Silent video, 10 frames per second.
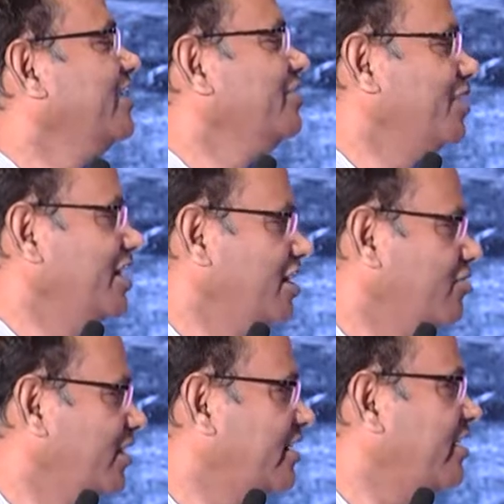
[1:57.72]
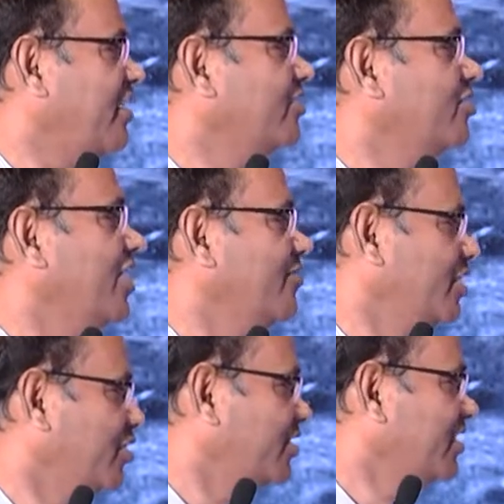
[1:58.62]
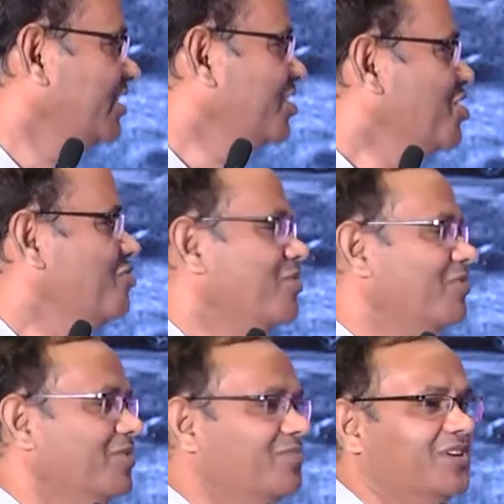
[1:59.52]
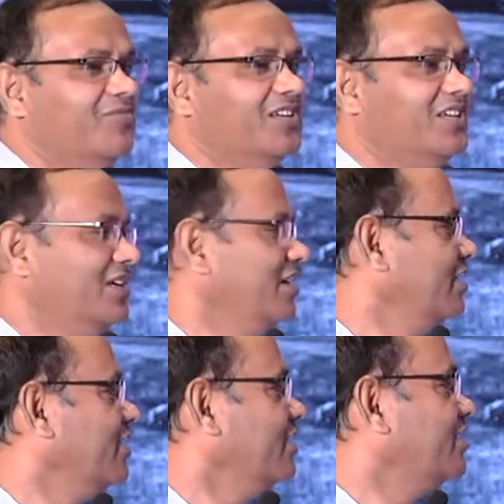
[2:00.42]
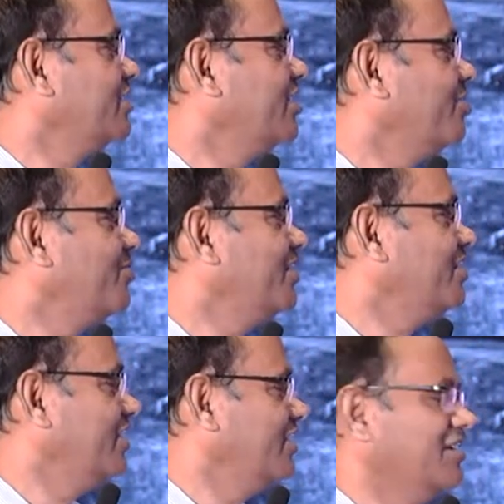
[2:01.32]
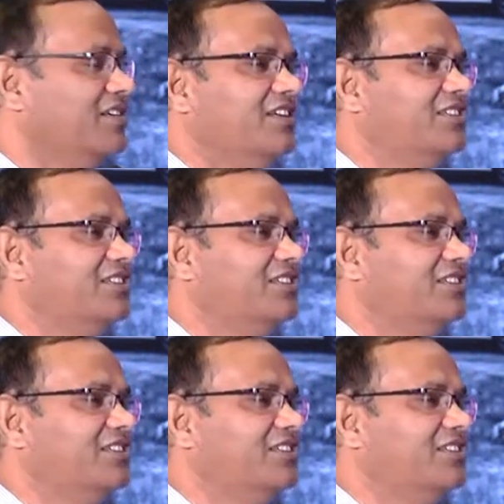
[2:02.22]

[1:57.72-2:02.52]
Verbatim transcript: even inverter also heavy duty. Maybe uh, instead of a, uh,